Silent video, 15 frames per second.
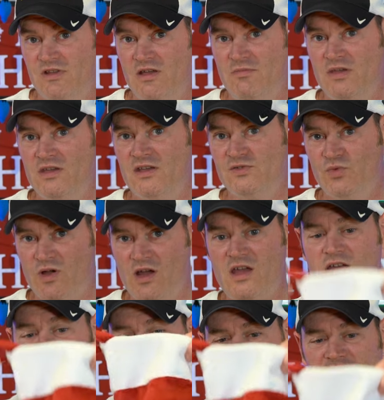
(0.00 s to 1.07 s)
Because
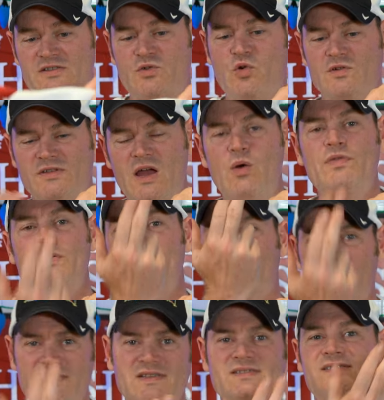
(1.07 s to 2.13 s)
why? Because, of course, I want the
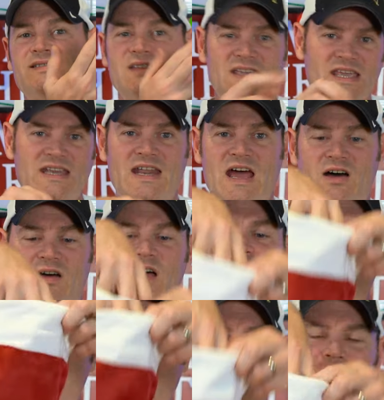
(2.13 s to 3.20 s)
present sticking out.
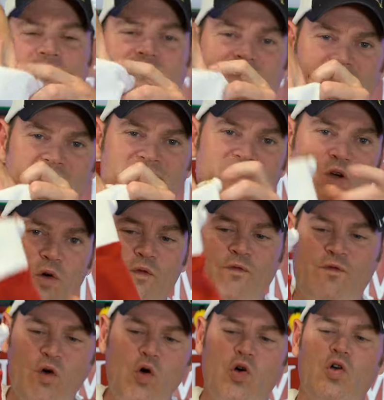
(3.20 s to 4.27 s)
I want this to be so
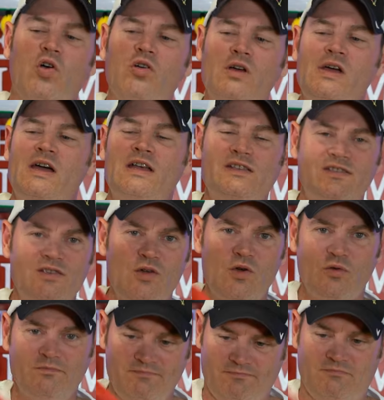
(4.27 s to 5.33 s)
full and
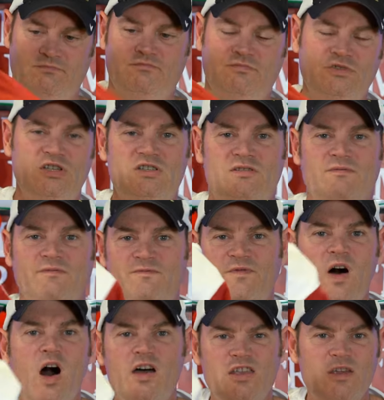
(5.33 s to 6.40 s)
so just
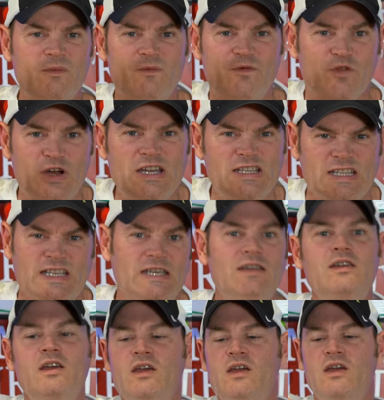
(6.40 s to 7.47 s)
volume
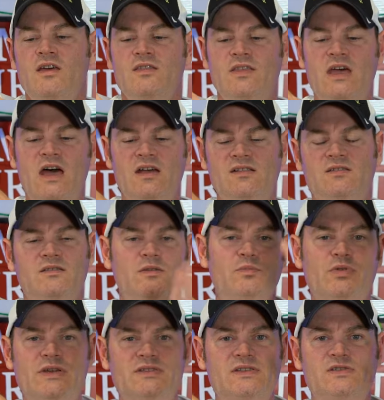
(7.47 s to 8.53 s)
friendly that the
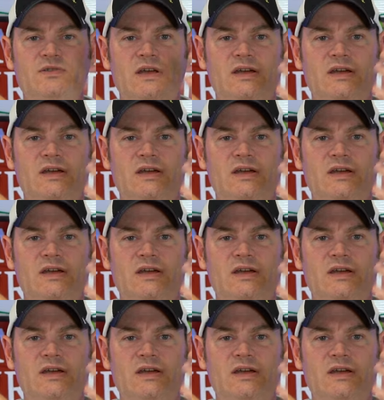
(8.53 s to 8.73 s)
presents are